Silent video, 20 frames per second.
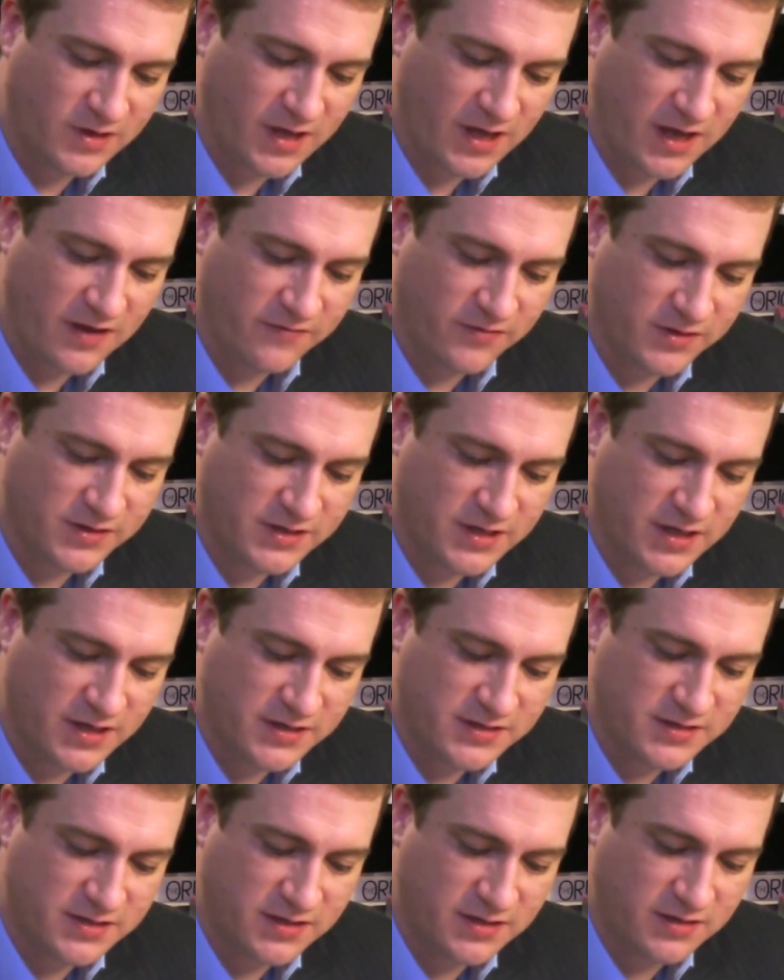
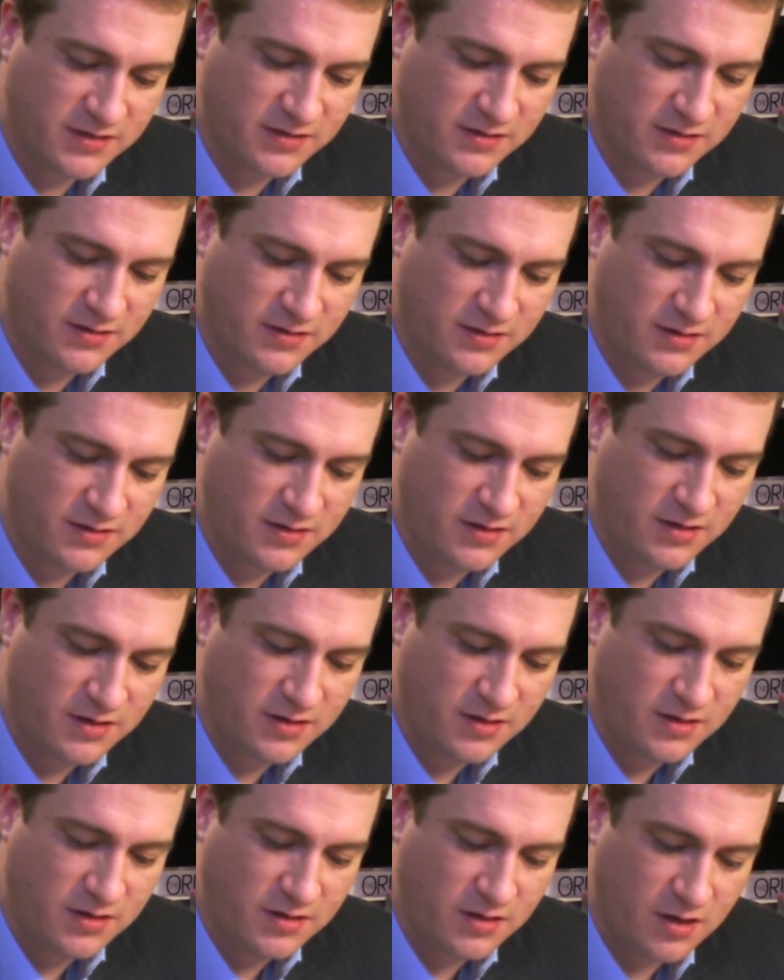Advertising? All
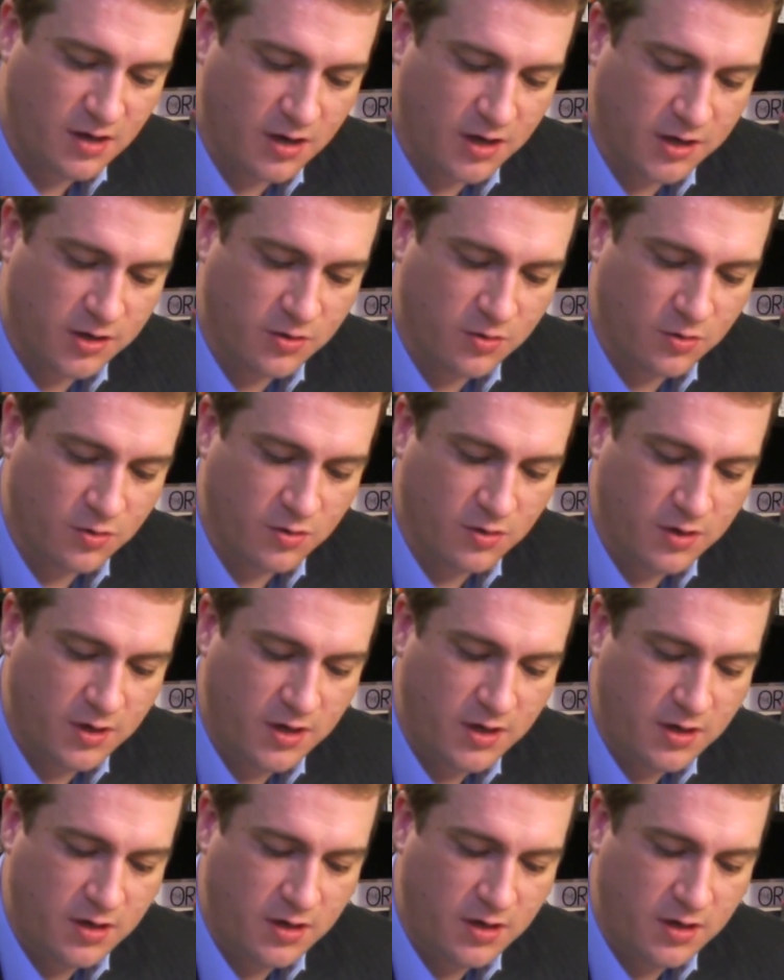right, cool.